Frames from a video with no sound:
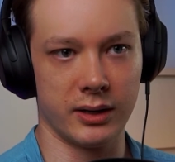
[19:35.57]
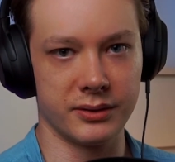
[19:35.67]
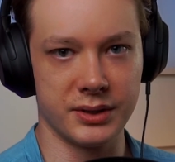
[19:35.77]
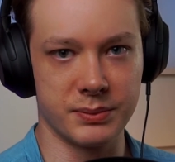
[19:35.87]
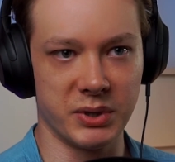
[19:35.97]

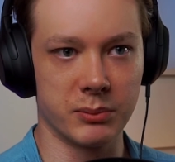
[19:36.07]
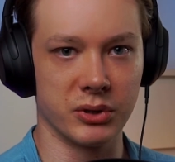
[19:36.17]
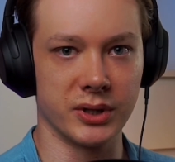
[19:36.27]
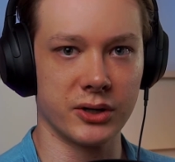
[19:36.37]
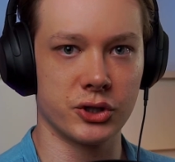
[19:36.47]
these big
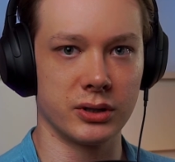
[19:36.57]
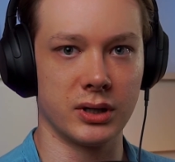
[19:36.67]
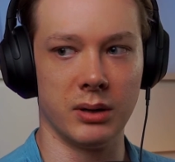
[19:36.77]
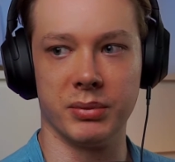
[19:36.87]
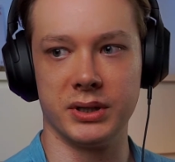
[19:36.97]
production
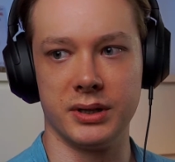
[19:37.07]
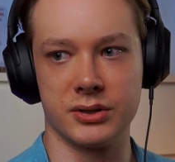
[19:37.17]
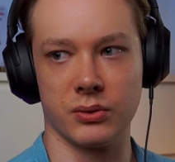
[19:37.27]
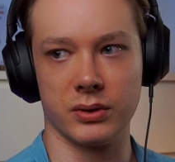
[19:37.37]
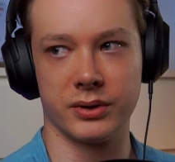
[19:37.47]
companies
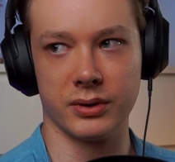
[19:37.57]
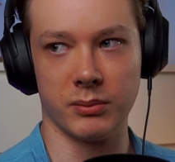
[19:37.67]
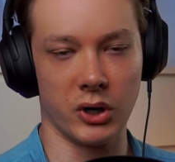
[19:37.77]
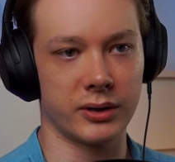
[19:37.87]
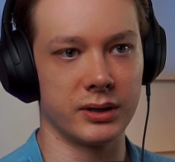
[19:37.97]
or the
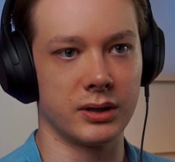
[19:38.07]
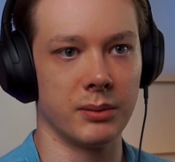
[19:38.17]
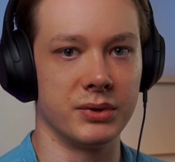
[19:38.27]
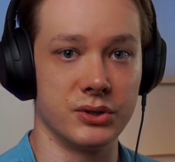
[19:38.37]
marketing companies